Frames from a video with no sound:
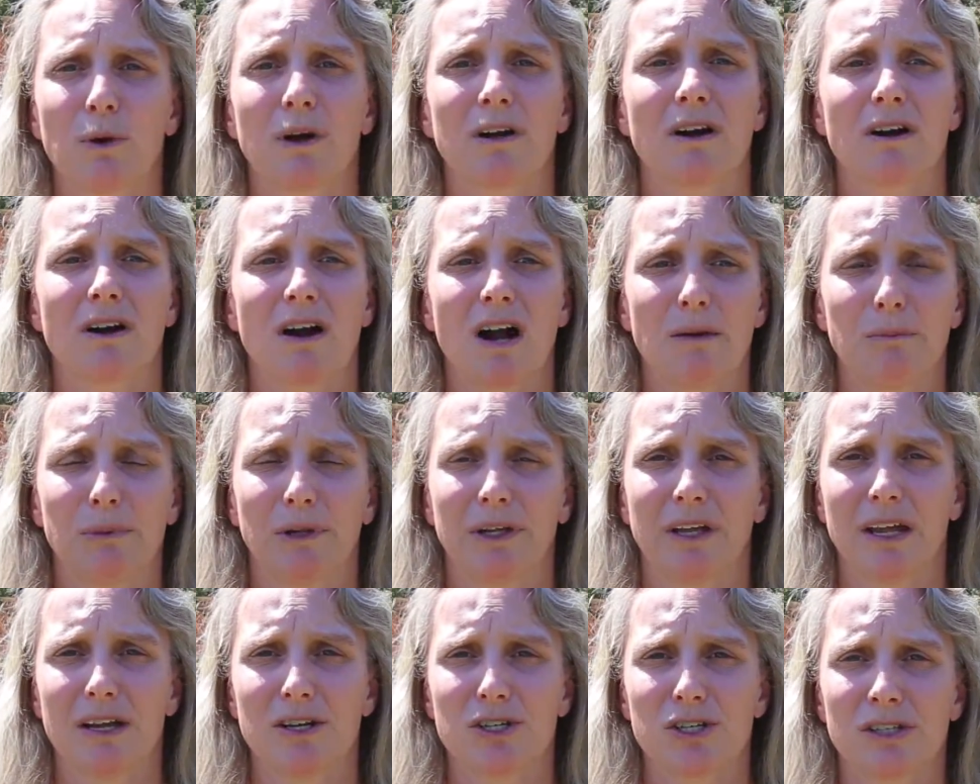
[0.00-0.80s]
what our
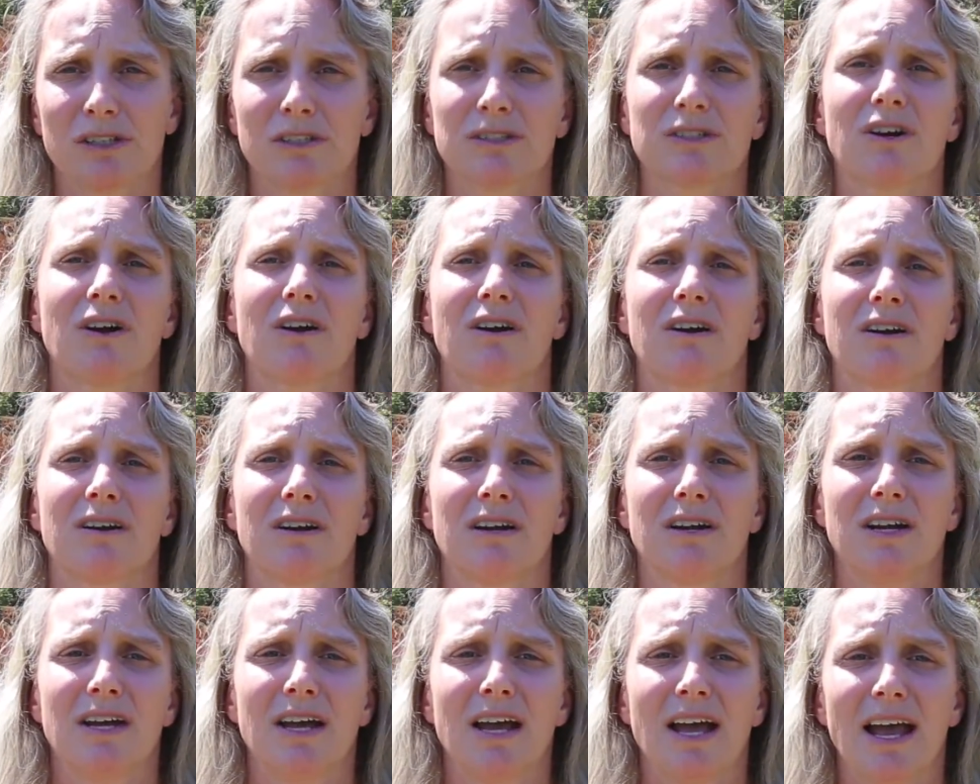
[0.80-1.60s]
obligations are
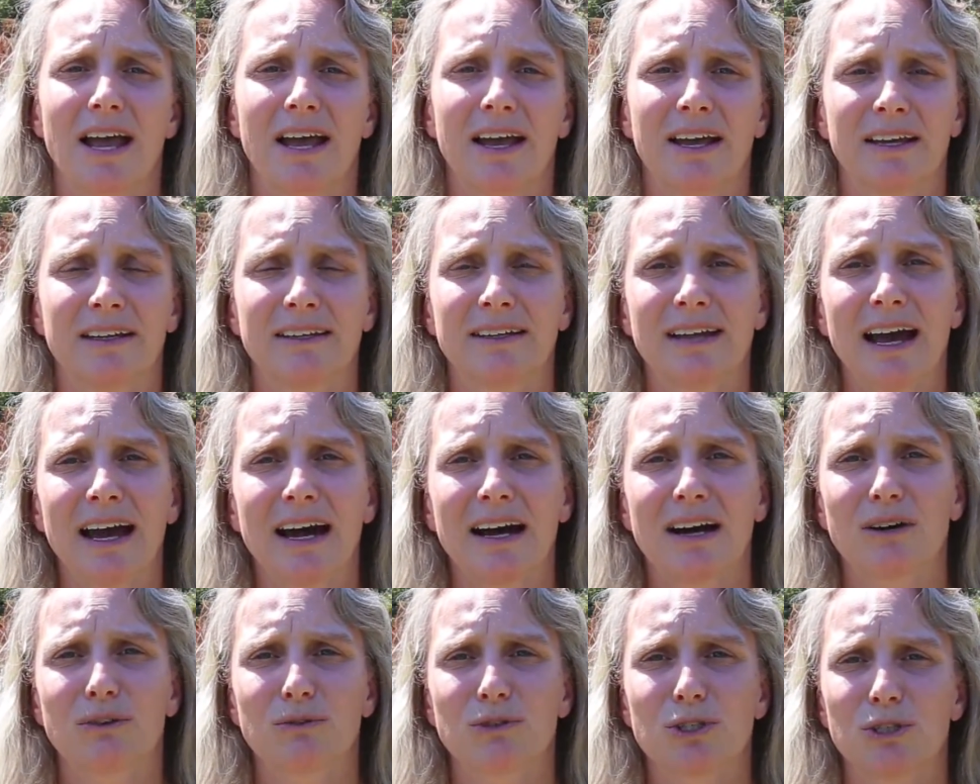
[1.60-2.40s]
and
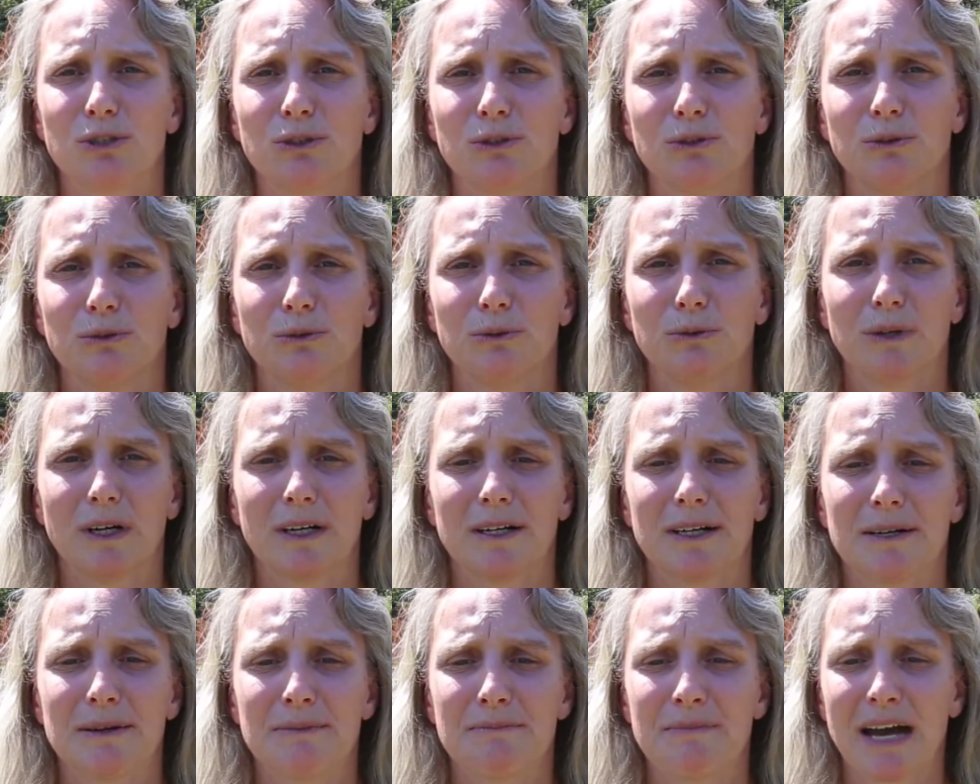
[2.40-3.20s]
how to
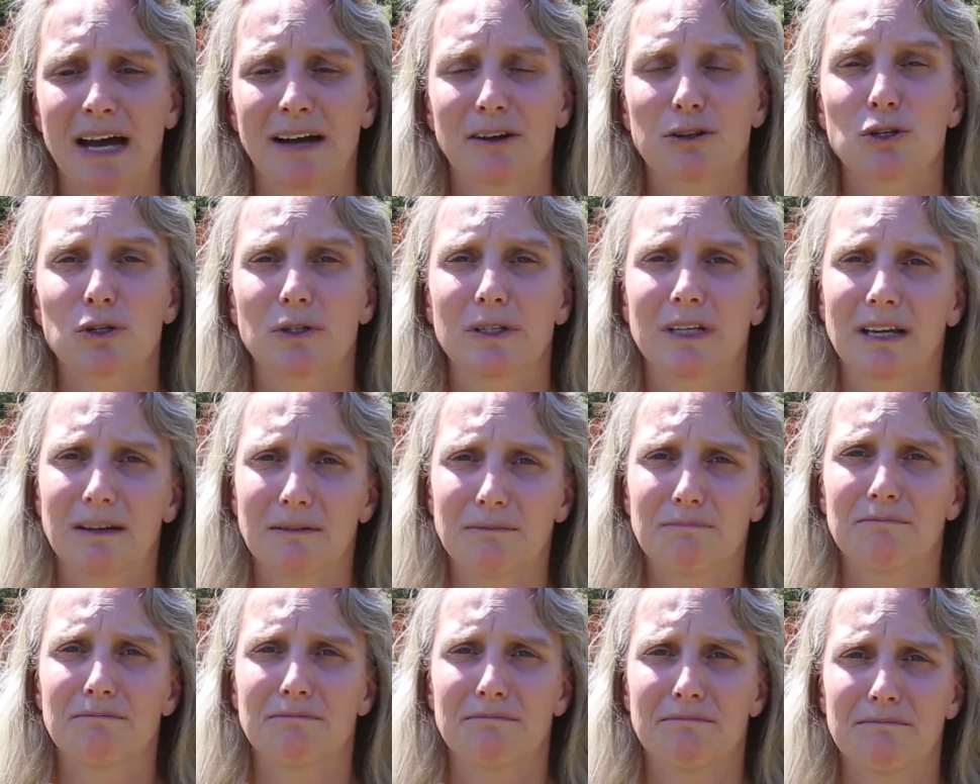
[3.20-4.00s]
actually
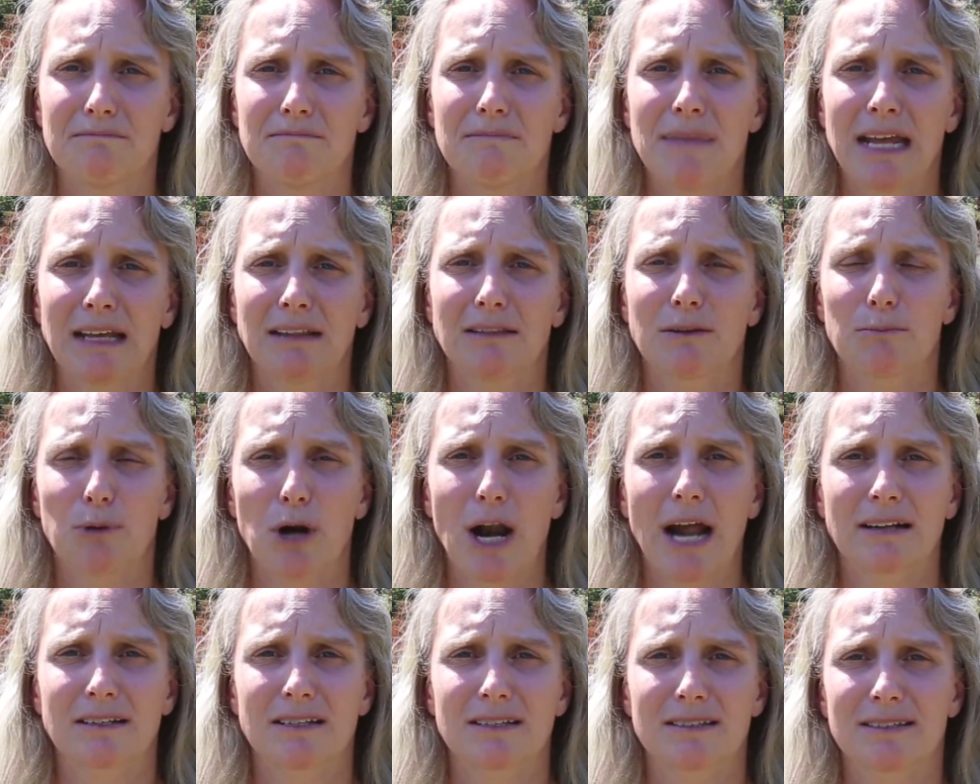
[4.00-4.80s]
make the
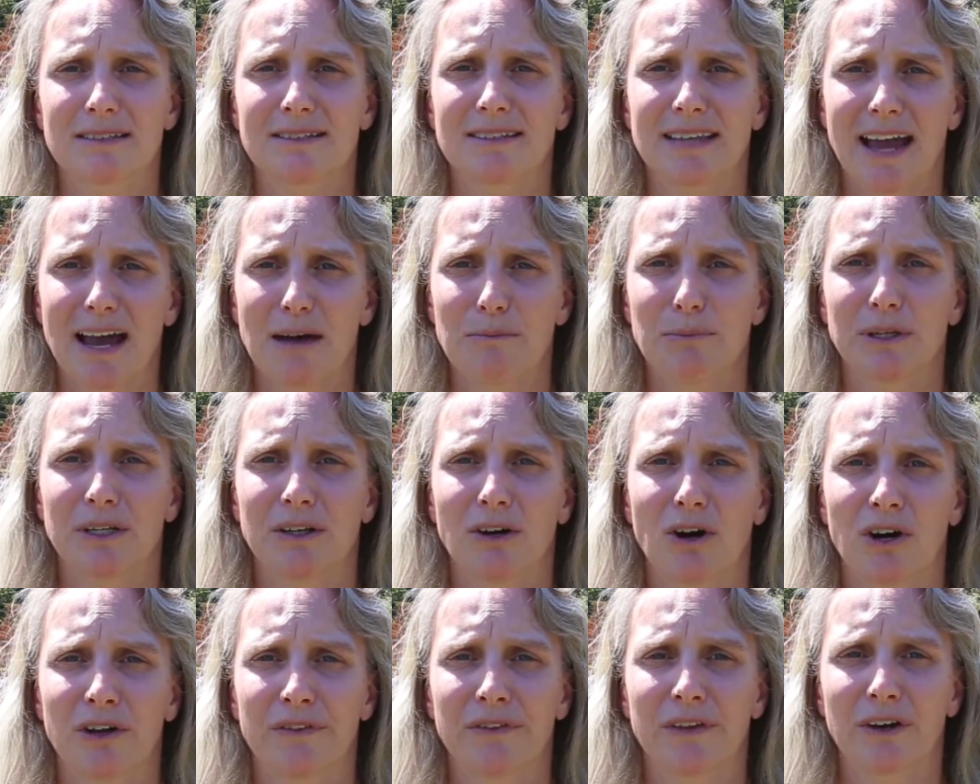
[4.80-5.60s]
practices happen
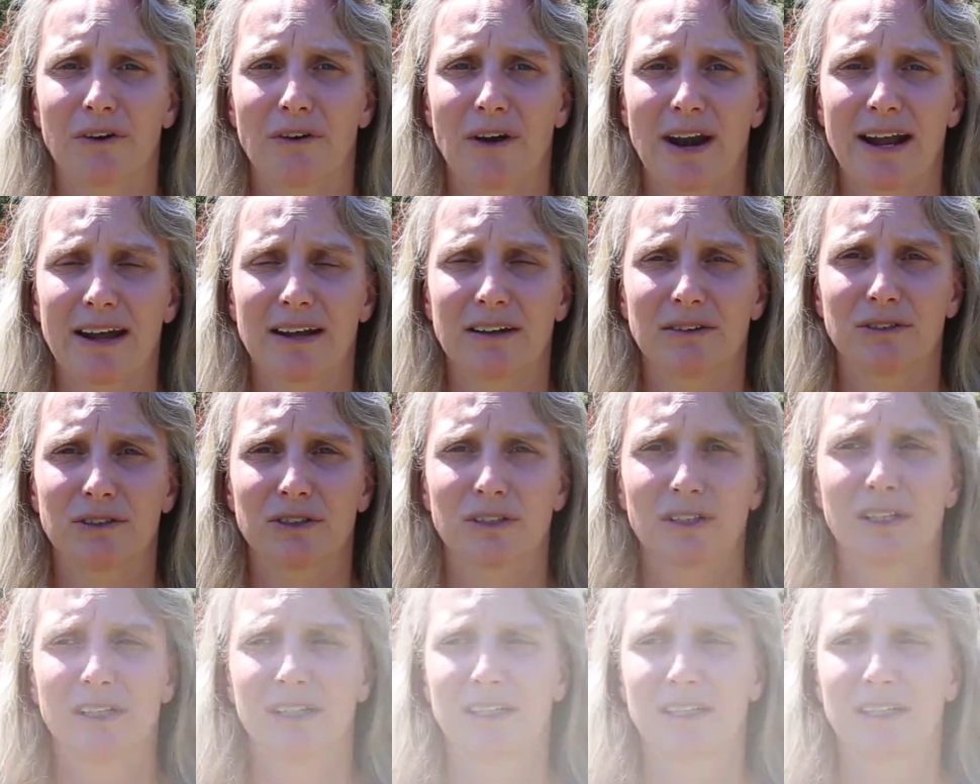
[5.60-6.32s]
on the ground.